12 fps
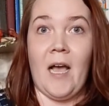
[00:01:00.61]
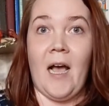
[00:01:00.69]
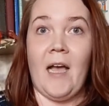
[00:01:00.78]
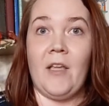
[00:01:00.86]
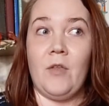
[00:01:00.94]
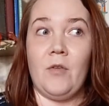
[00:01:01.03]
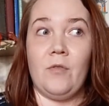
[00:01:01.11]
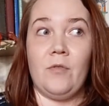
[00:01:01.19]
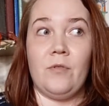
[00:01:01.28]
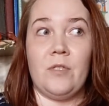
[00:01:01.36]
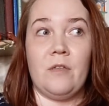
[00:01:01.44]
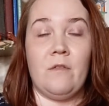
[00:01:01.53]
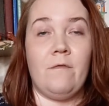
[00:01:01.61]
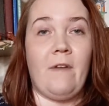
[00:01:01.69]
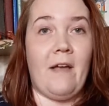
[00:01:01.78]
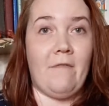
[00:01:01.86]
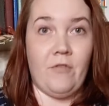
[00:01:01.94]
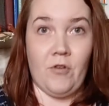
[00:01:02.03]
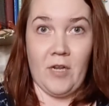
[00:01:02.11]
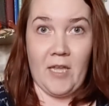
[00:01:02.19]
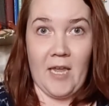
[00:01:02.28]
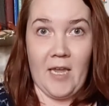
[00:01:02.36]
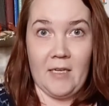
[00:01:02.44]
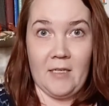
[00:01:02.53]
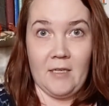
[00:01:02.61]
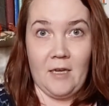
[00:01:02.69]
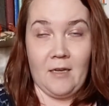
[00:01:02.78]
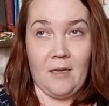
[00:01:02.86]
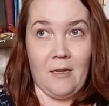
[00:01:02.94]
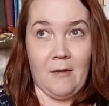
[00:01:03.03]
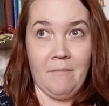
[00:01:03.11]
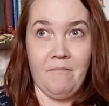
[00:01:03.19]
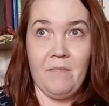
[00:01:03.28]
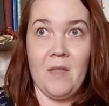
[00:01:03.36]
I used 538.com,